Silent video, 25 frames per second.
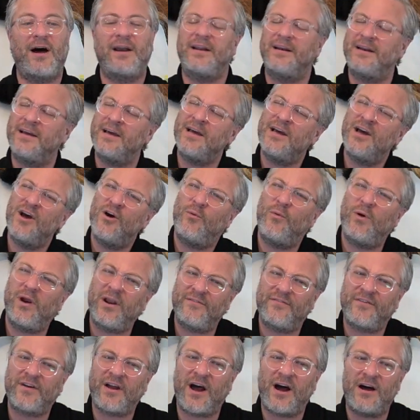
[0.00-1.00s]
And what
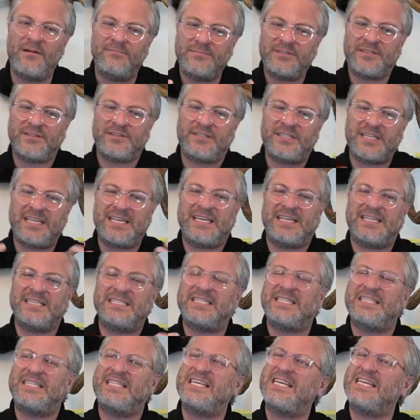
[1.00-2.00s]
I've come to think is
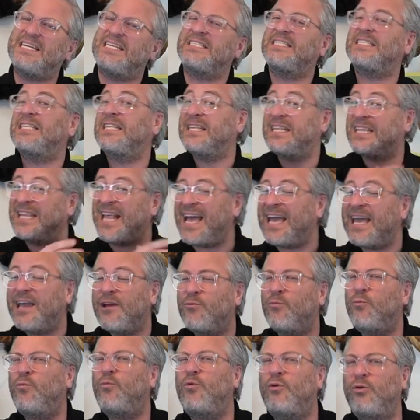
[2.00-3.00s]
this: like
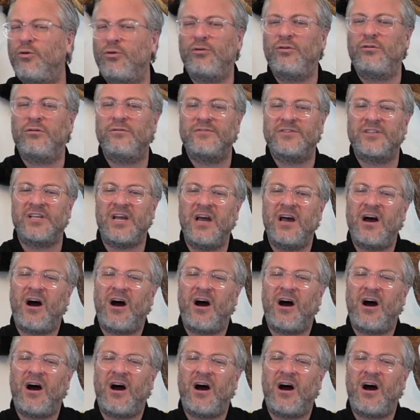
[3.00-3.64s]
wolves,